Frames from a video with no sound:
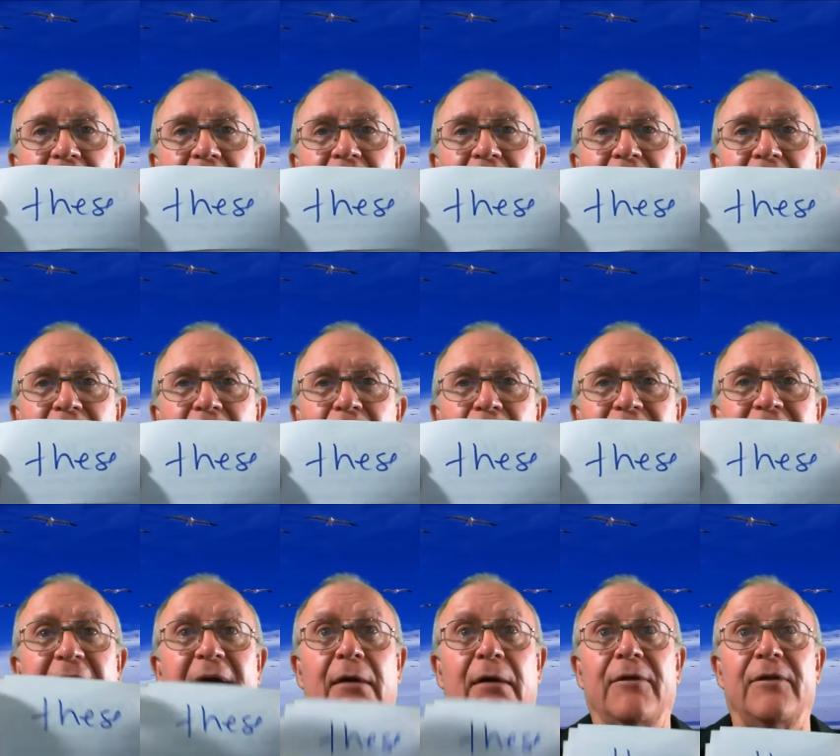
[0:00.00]
okay,
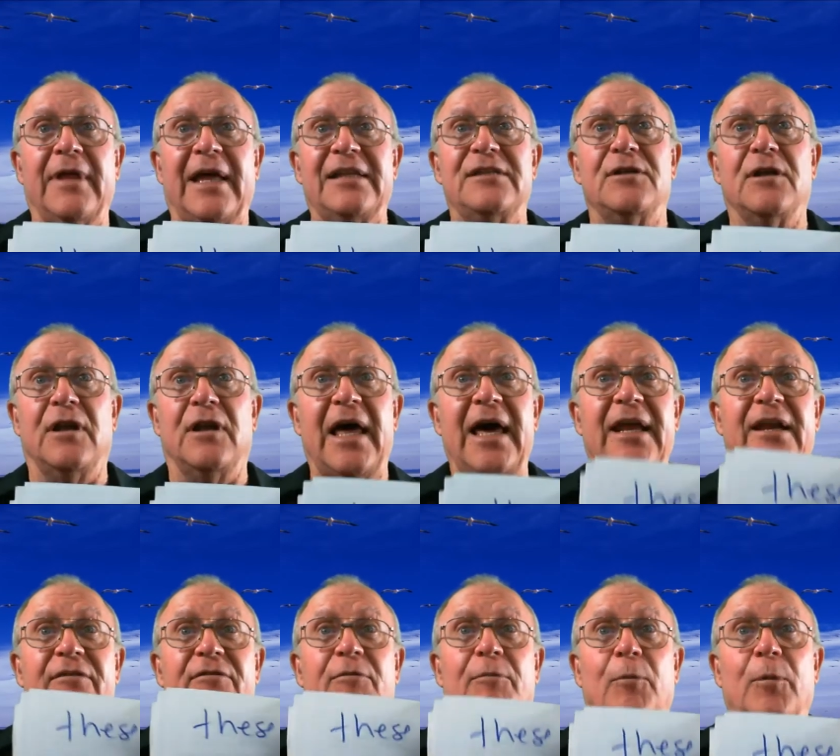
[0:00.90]
that's a lot of
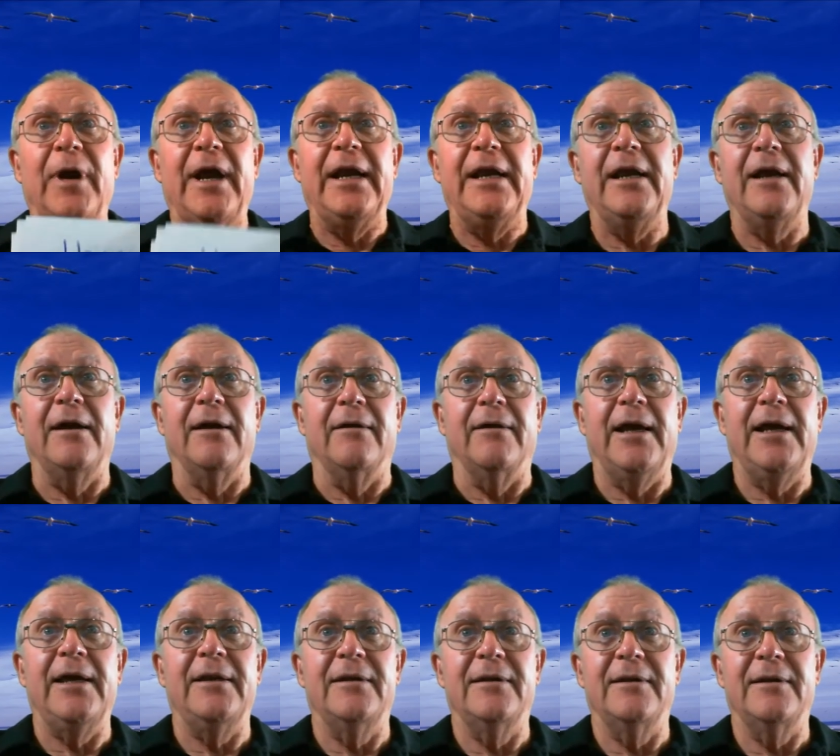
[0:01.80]
them right here, right?
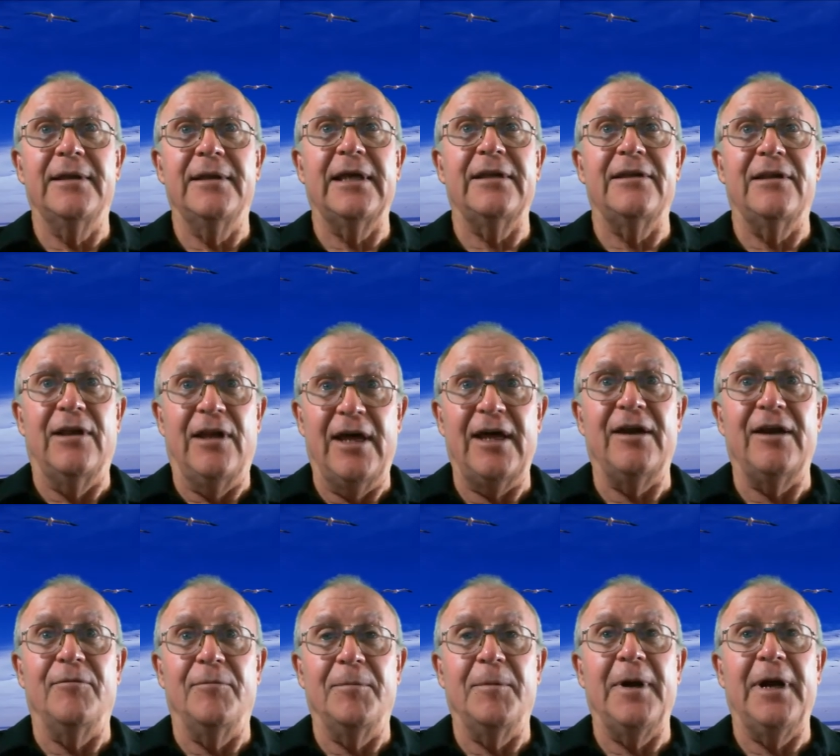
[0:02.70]
You can get a lot of them
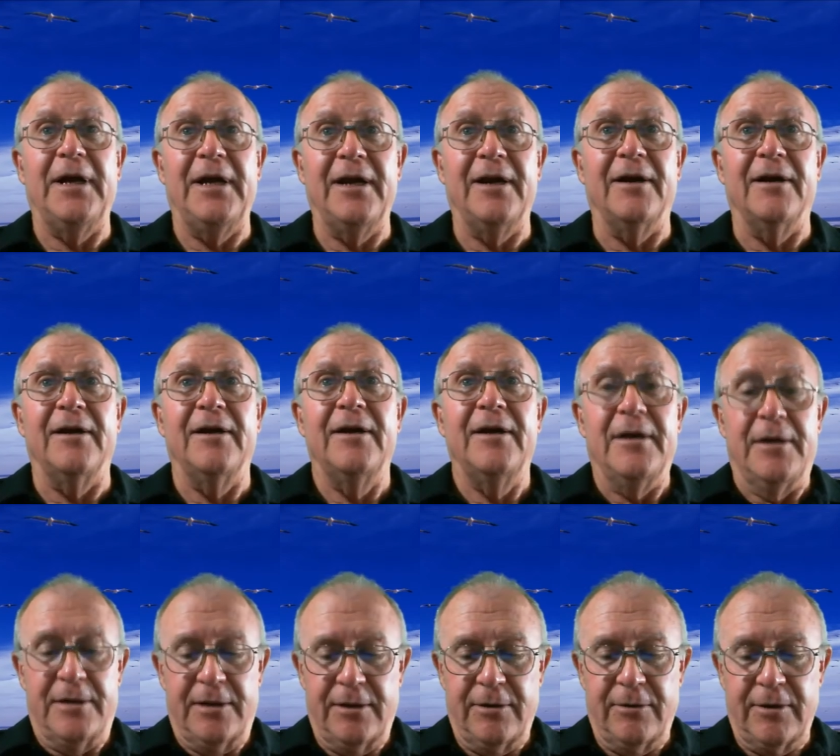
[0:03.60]
right here.
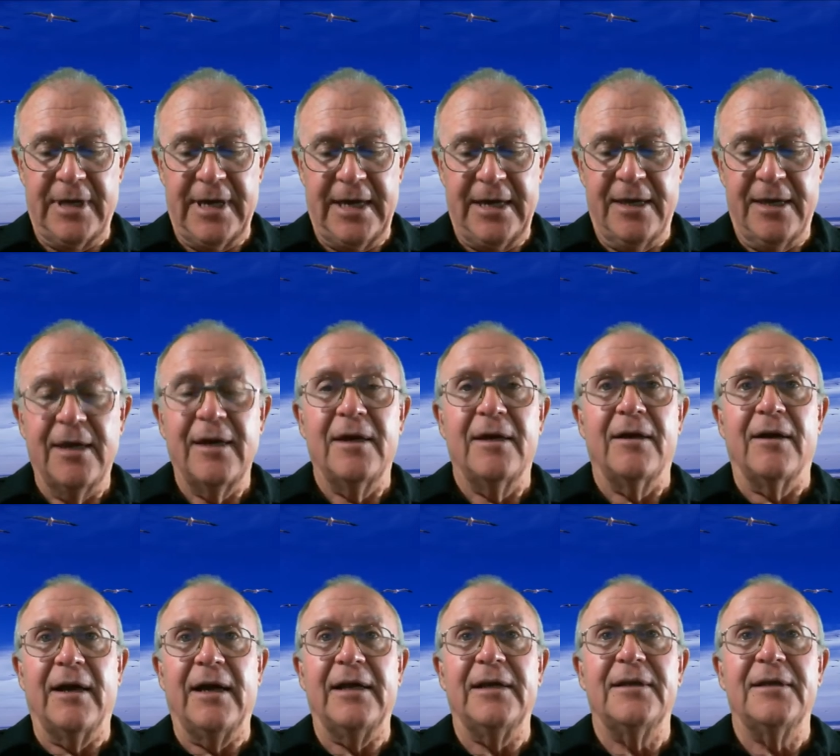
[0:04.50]
Okay, right?
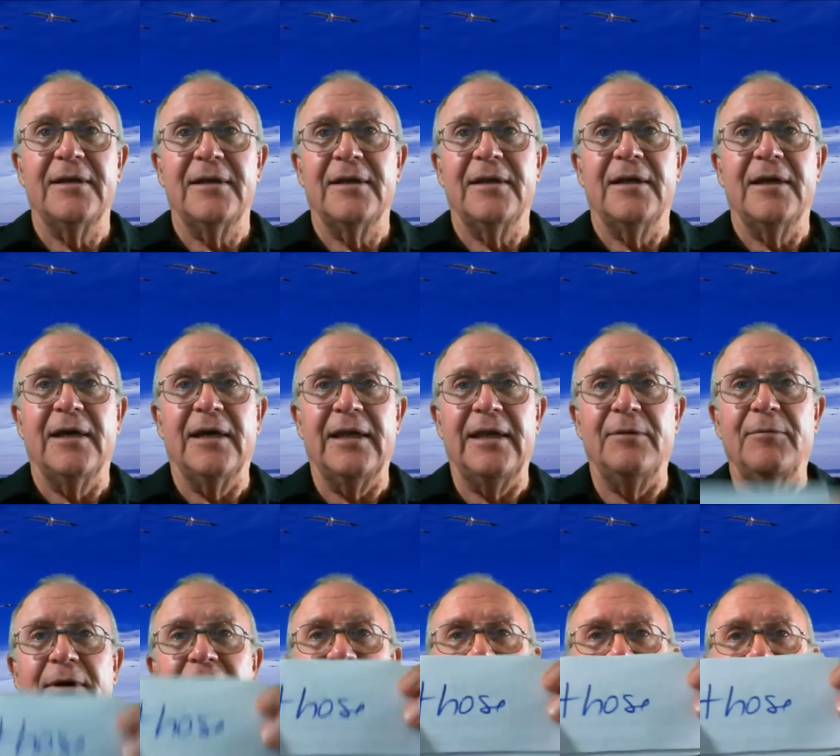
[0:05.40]
And then we
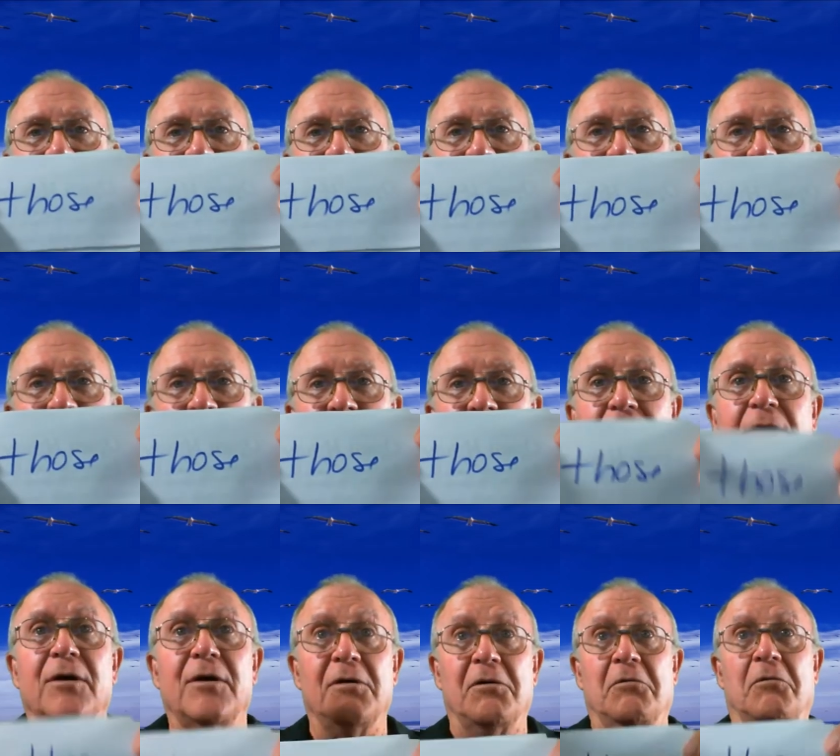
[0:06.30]
got
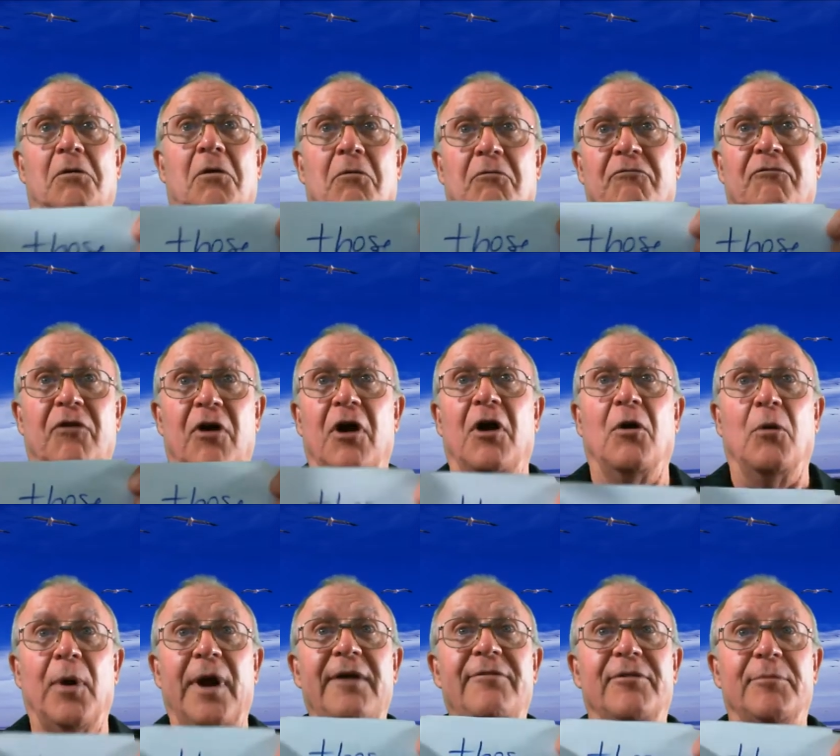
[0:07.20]
far away
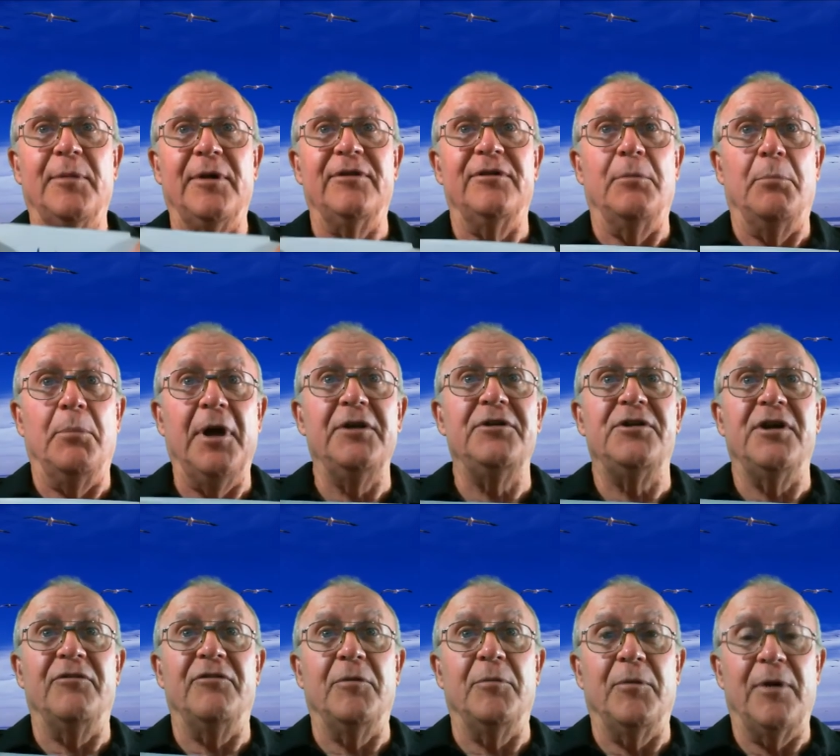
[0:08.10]
from us, a bunch of them,
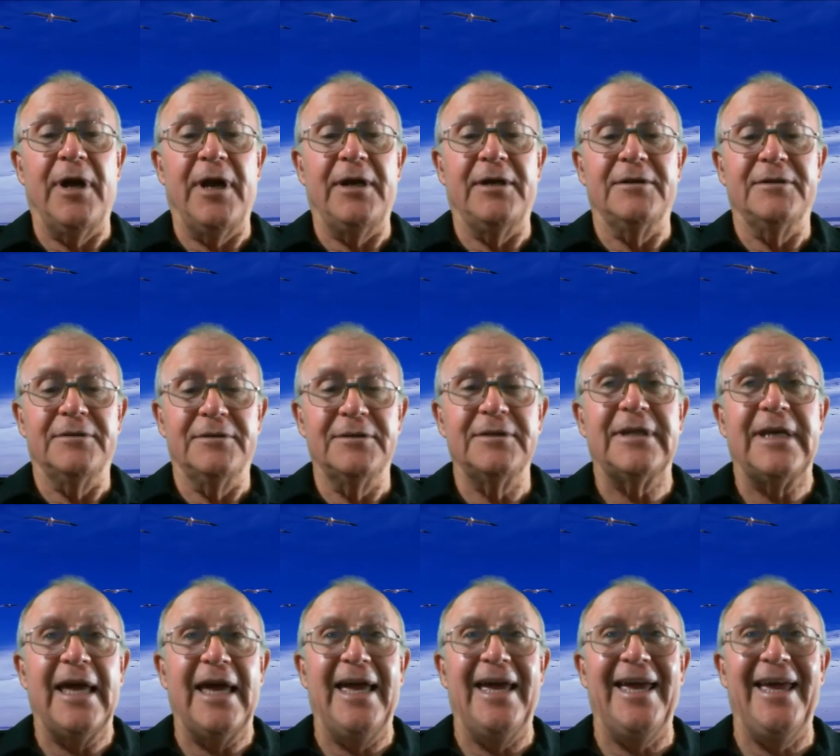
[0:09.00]
right?
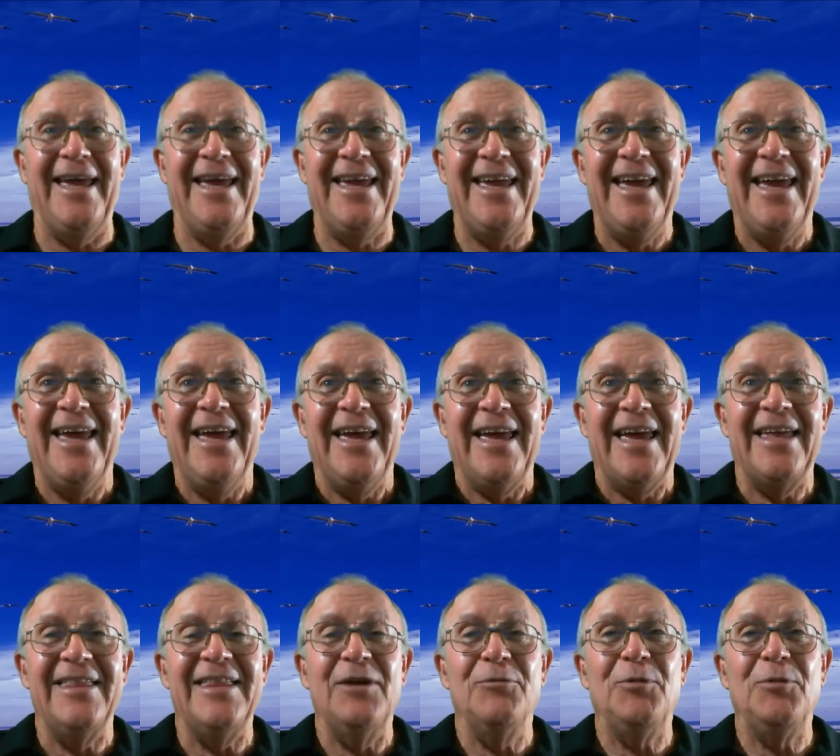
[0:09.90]
Okay, and
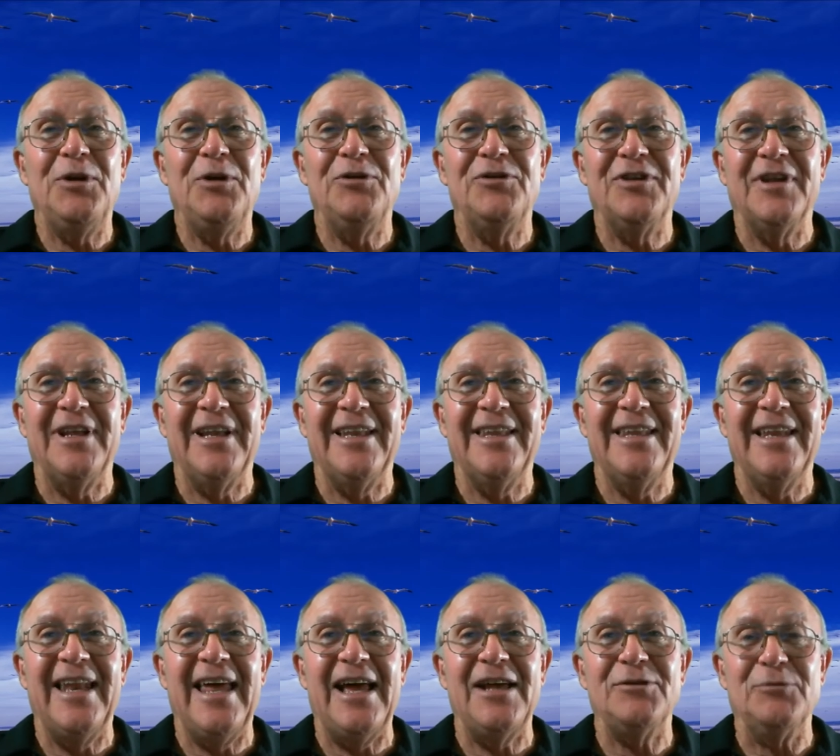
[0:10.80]
then we use the
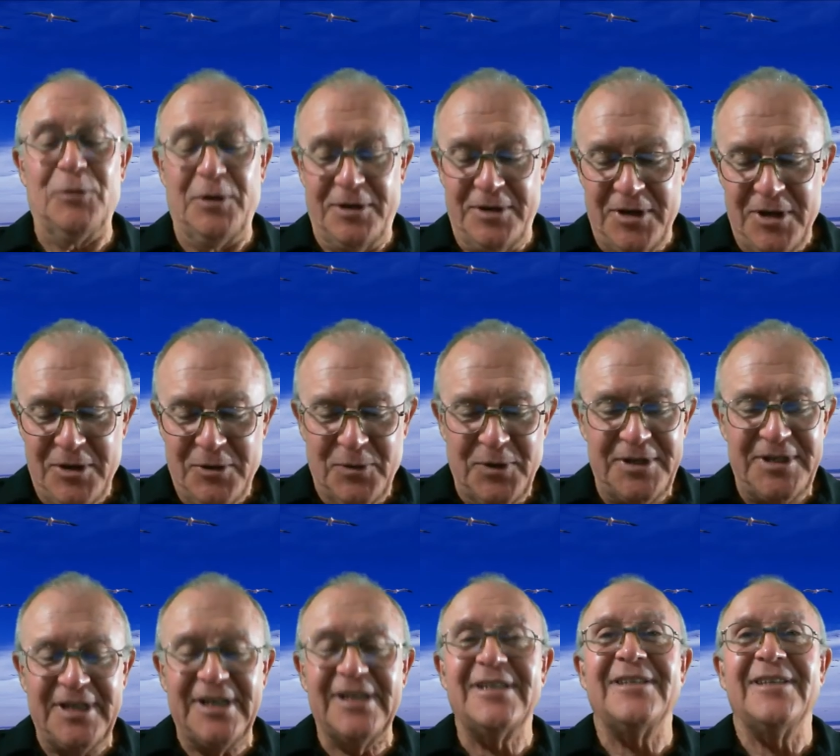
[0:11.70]
last one, which is,